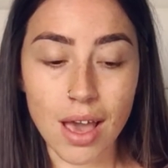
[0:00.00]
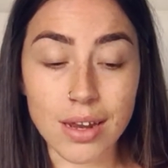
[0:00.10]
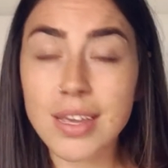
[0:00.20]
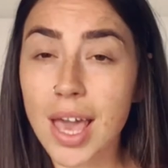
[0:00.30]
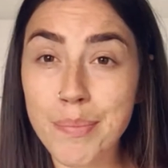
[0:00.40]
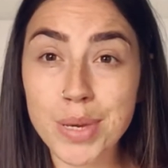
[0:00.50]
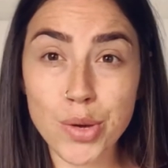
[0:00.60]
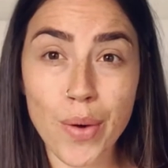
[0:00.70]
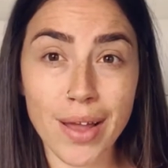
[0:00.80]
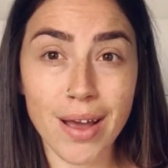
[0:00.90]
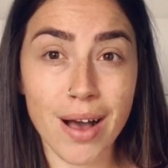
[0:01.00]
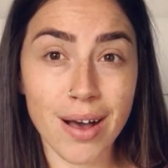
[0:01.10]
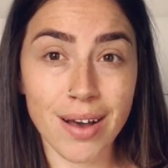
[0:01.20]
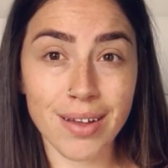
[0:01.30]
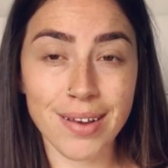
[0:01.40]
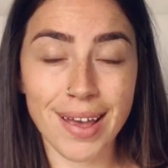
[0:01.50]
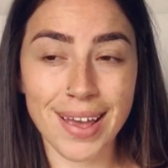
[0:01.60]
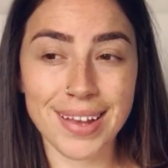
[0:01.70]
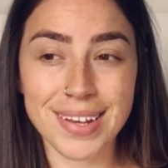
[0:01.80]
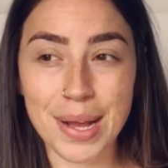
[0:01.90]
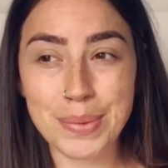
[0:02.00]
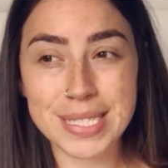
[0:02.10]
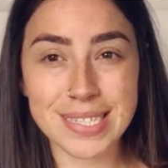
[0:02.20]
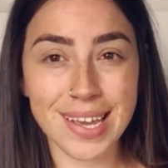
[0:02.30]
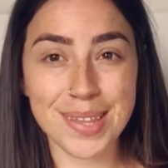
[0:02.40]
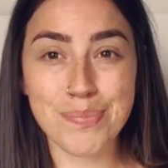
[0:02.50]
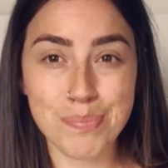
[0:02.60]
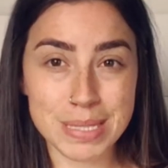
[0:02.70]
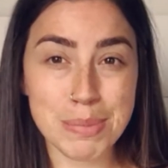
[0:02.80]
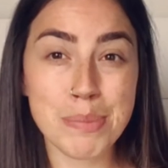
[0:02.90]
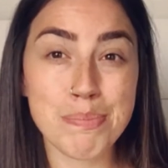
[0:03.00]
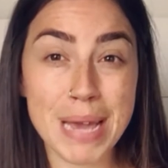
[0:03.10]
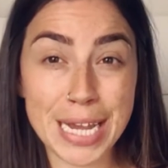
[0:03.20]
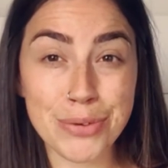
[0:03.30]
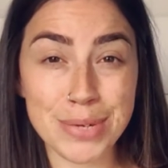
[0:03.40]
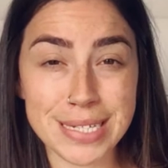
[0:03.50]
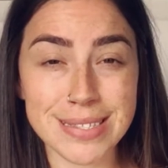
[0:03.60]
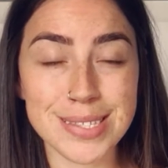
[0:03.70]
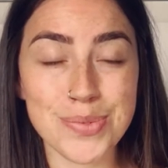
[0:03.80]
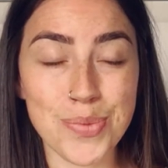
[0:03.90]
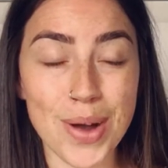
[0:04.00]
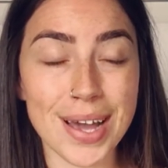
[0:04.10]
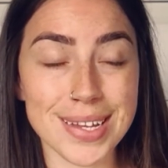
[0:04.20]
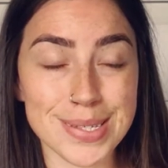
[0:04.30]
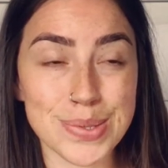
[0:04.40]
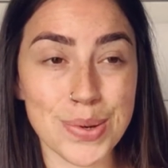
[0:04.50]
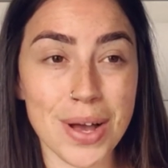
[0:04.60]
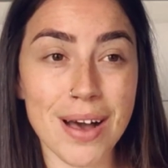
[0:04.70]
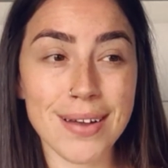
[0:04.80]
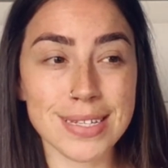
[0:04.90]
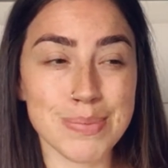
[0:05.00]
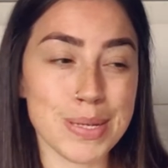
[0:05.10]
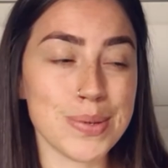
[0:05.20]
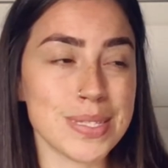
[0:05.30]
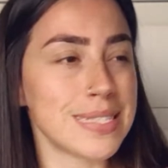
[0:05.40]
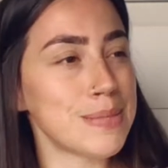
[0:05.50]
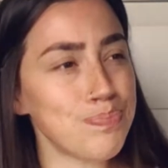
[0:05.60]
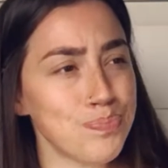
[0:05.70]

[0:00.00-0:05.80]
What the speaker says: And it can be quite hard. And I would say some of the main reasons of why it is so hard is because,